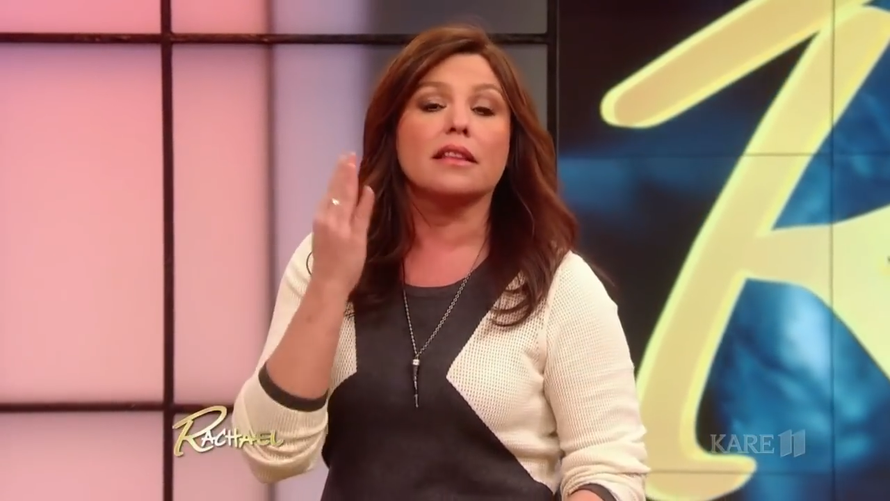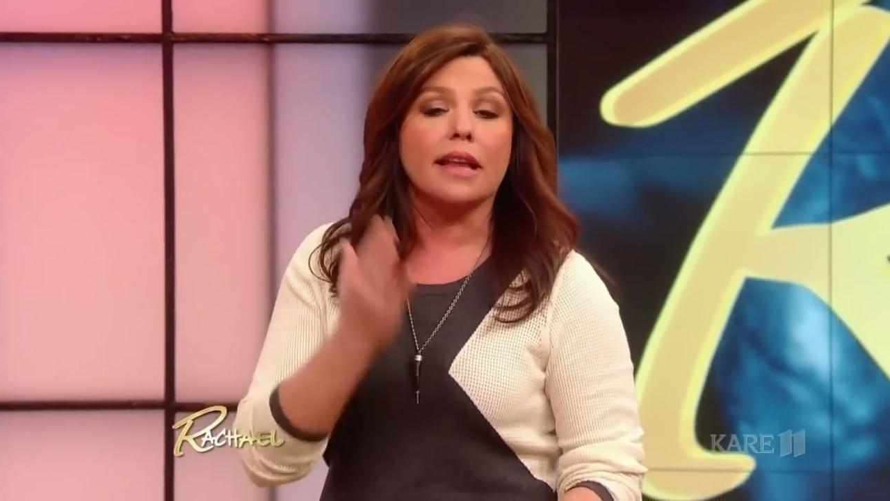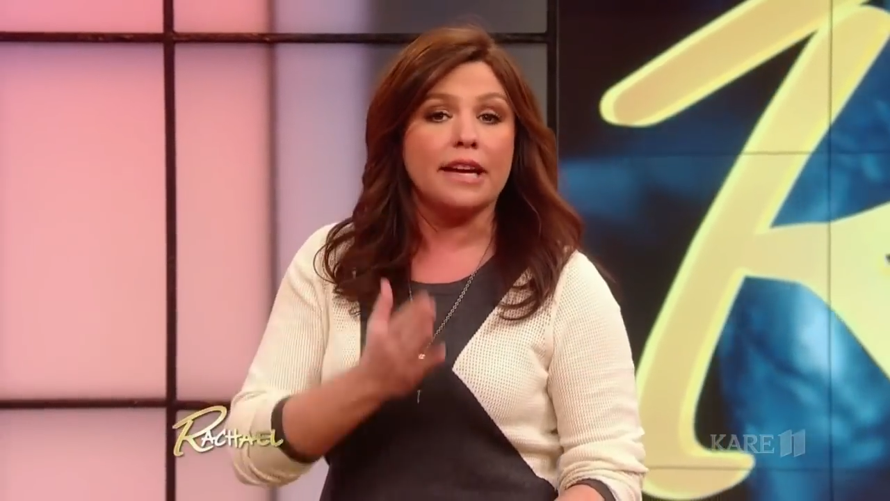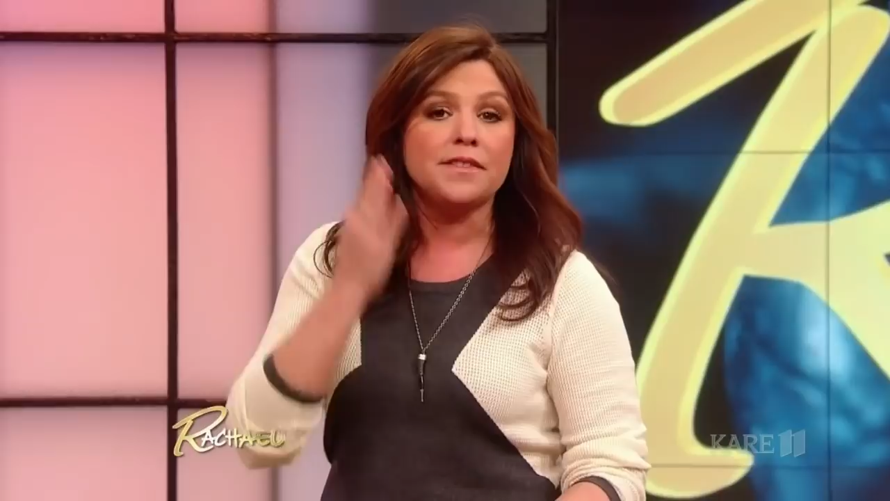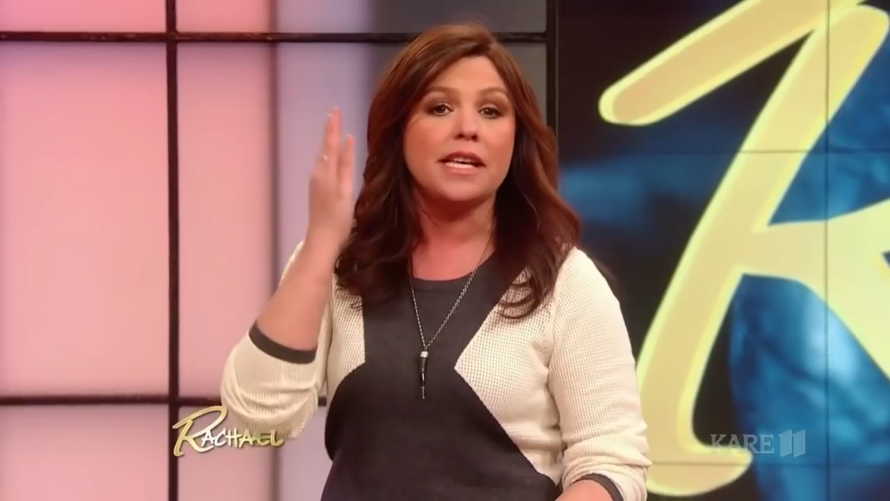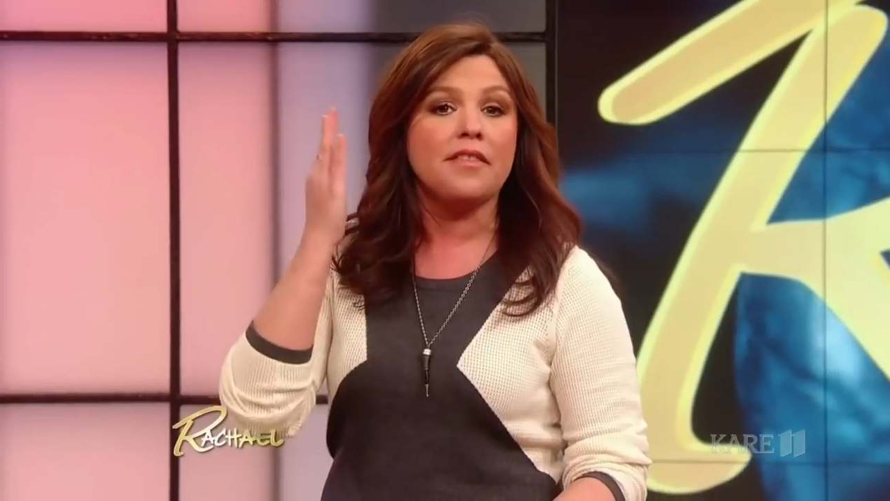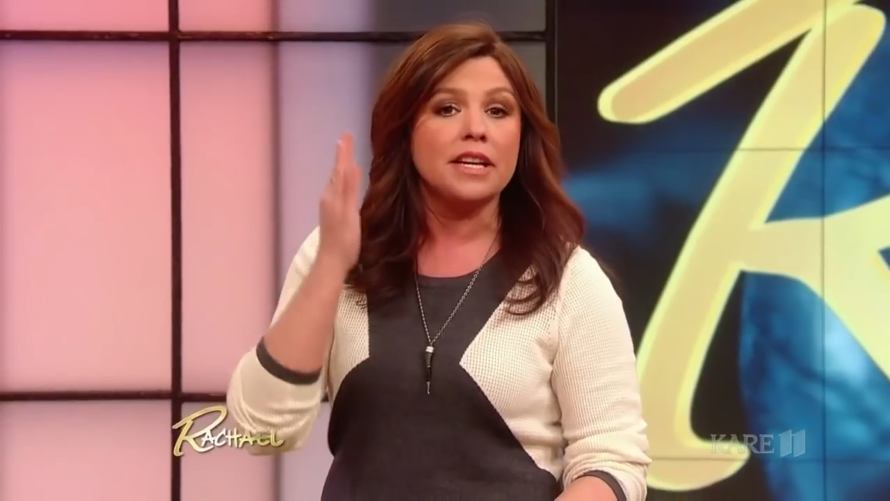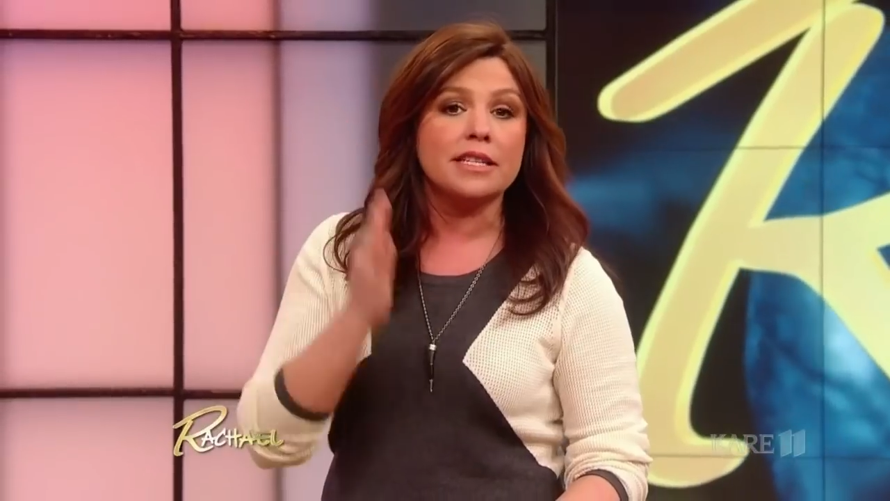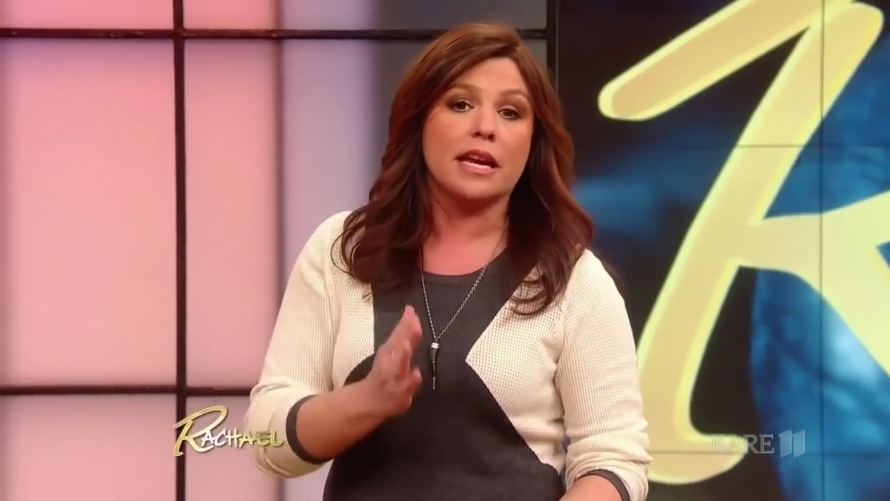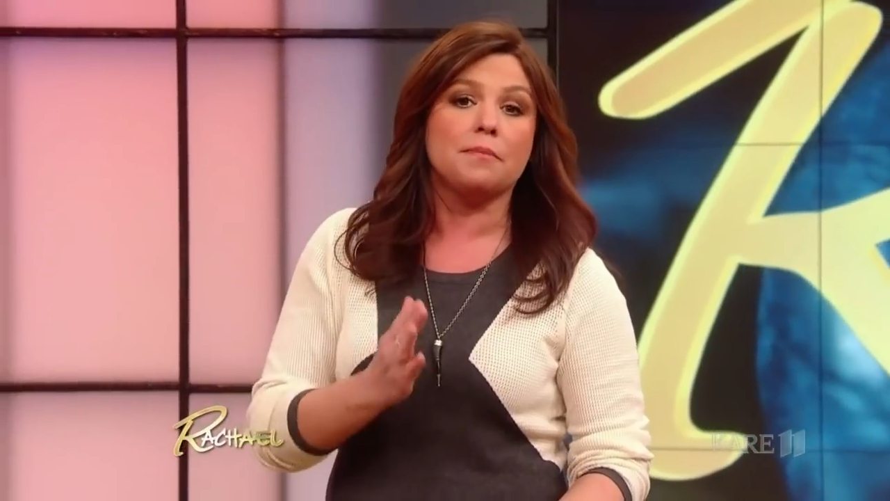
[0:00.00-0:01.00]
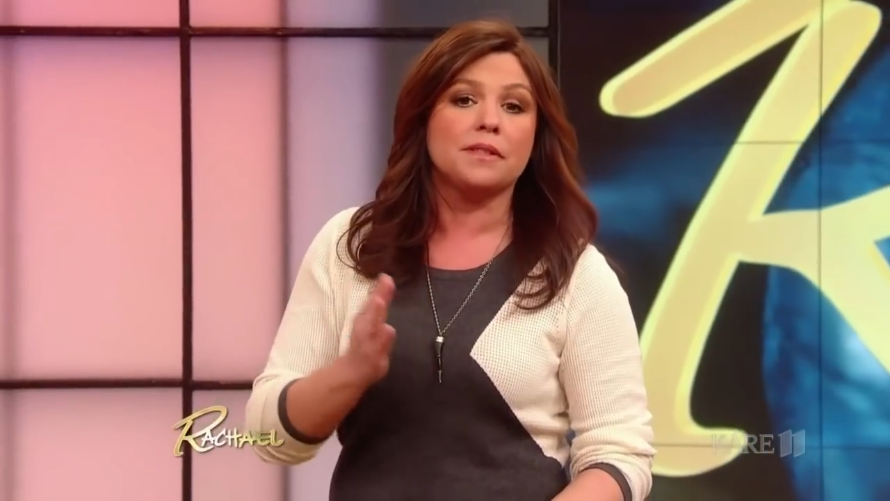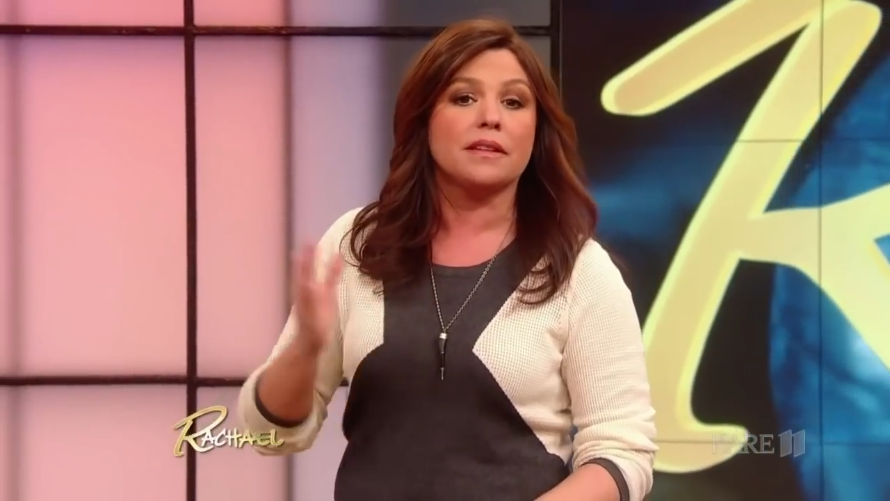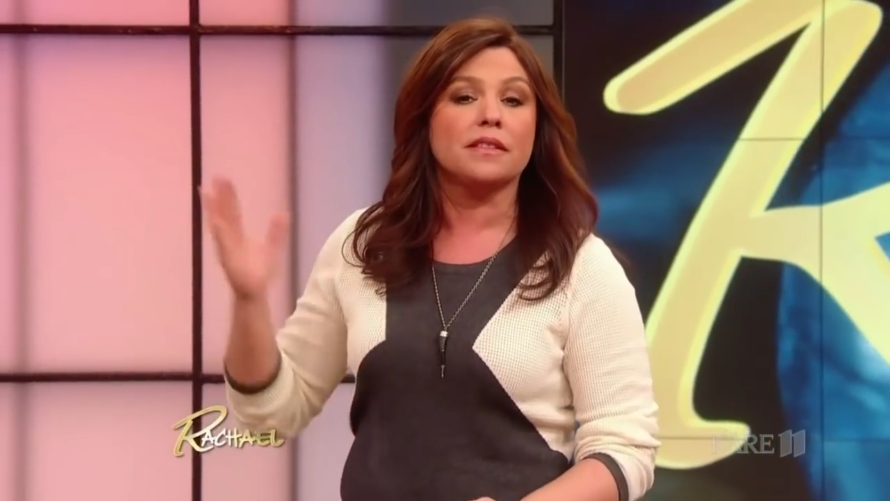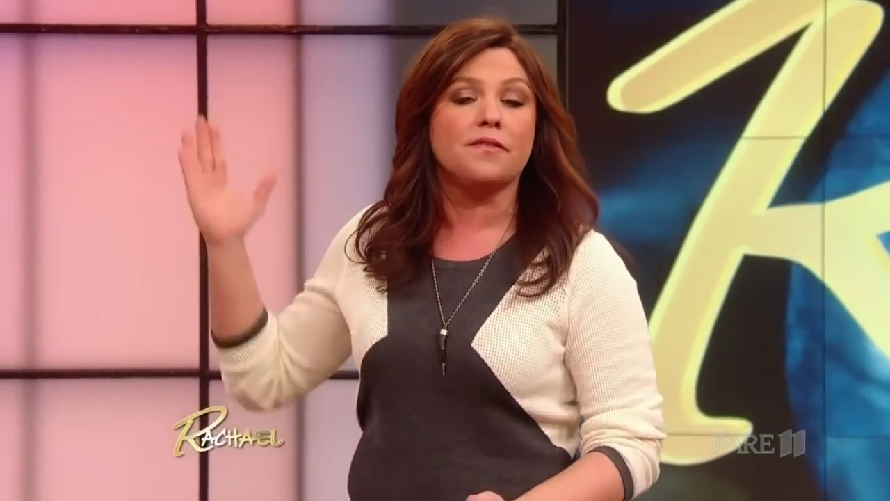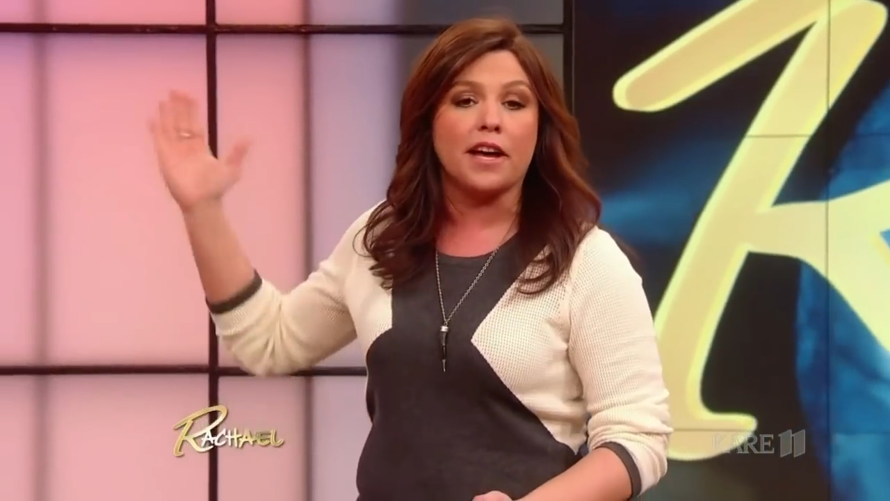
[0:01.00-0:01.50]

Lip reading: life-saving tips is